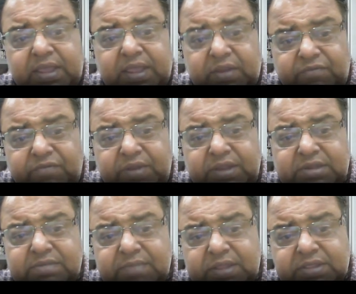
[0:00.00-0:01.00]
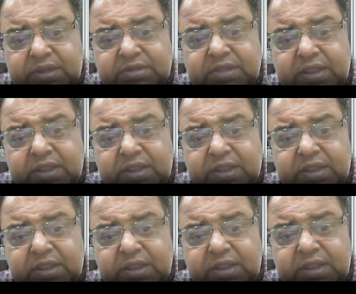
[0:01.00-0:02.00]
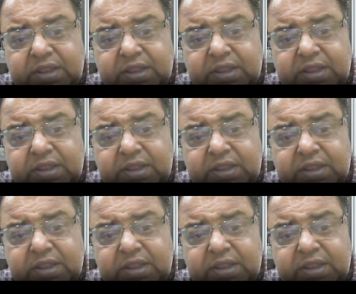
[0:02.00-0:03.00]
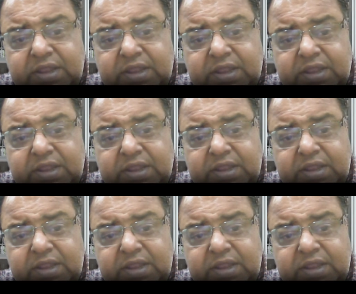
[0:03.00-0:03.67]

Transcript: Inference methods are used to prove new theorems.